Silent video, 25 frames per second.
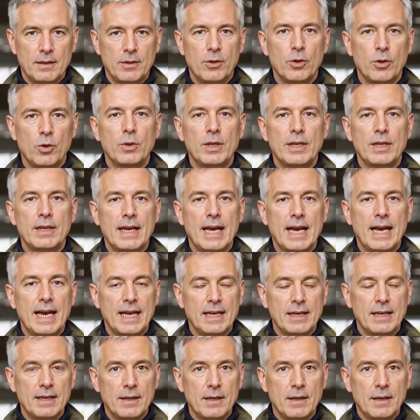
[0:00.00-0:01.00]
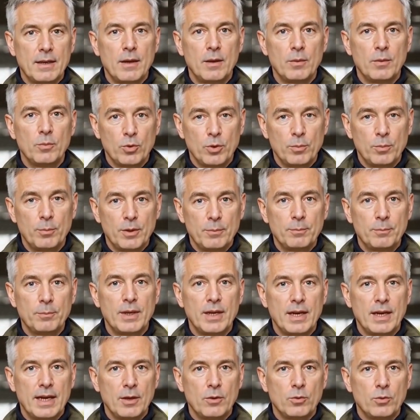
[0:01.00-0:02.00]
Doing that would be
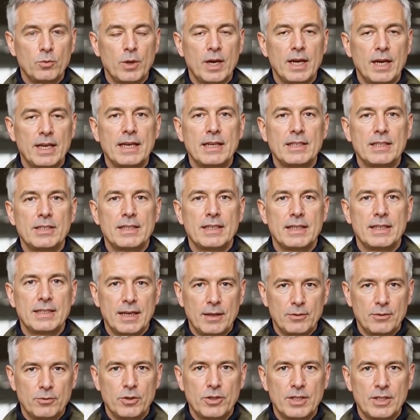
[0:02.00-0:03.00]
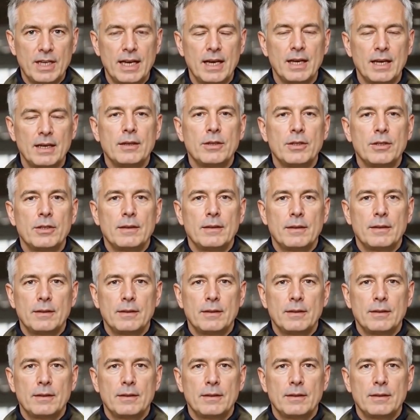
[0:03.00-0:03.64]
playing right into the devil's hands.